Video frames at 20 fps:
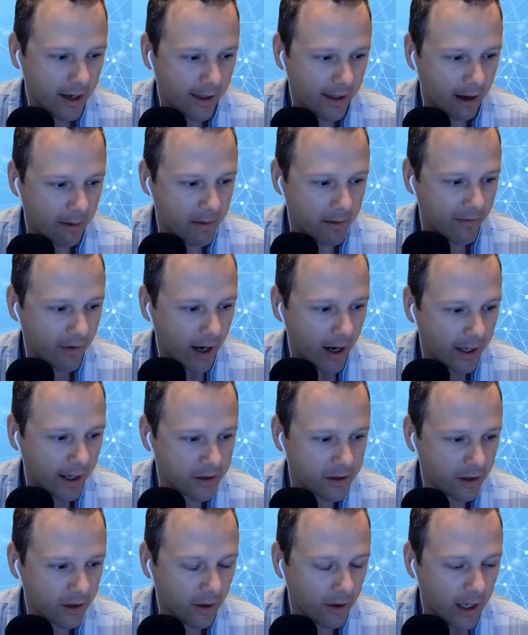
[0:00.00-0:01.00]
That'd be fine.
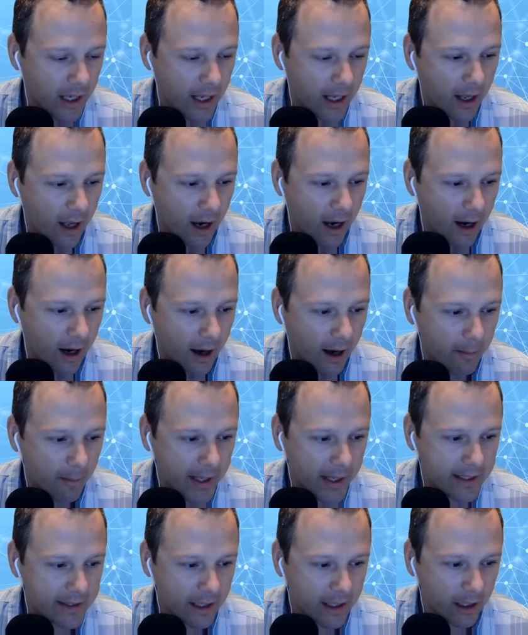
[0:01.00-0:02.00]
So a
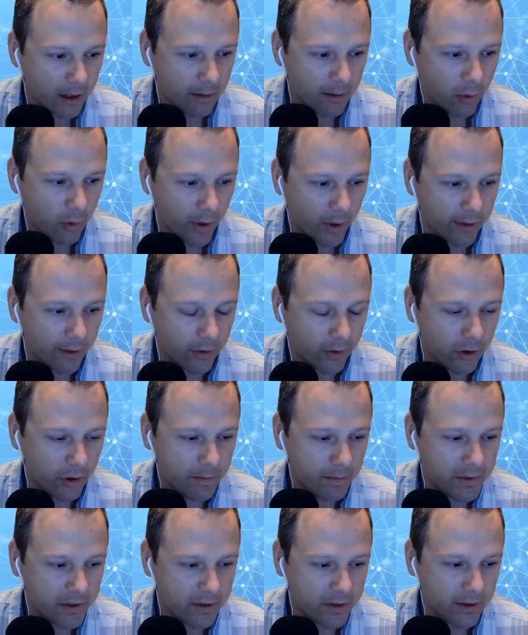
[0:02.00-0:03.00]
big selling point for
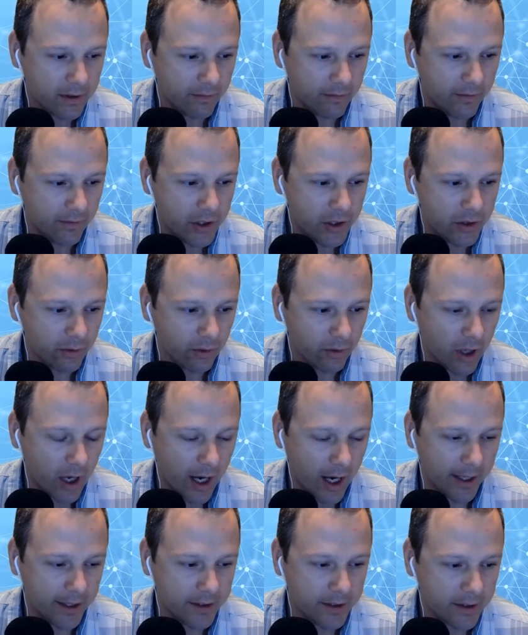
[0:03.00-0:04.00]
Hoops
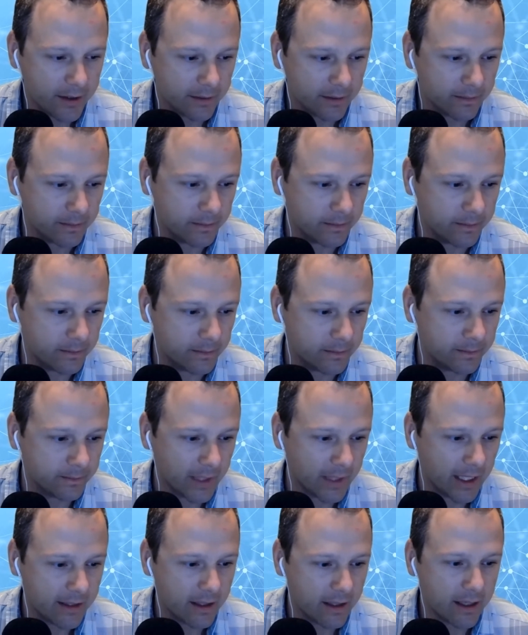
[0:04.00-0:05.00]
Visualize
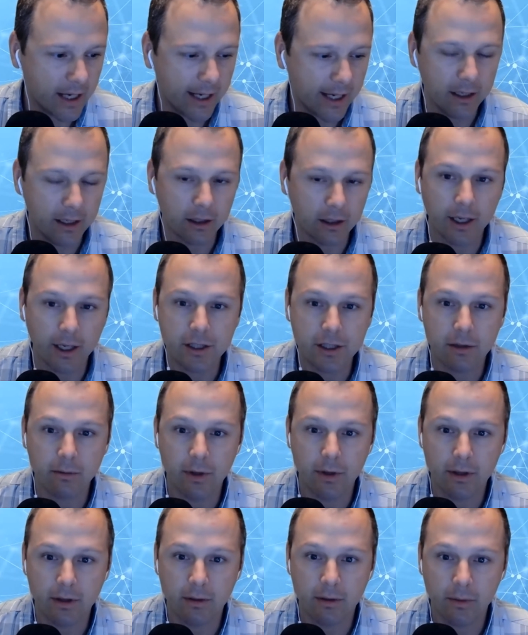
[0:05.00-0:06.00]
is the tight integration
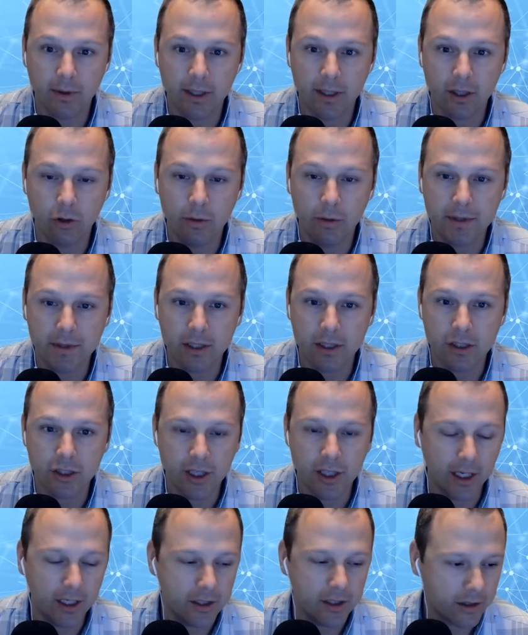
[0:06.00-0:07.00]
with the Hoops
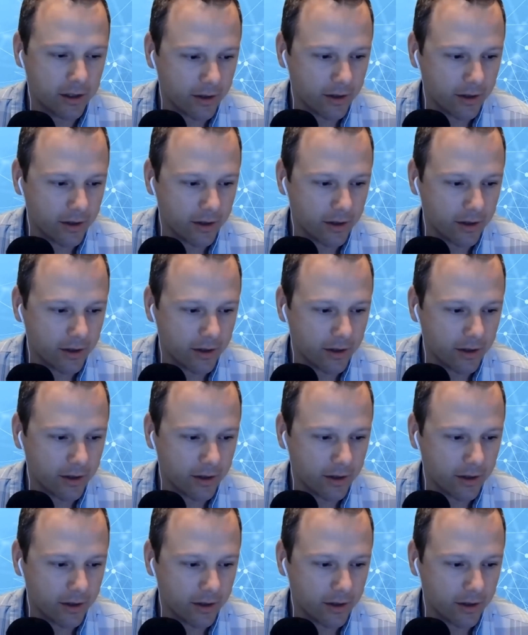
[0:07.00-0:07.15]
Exchange.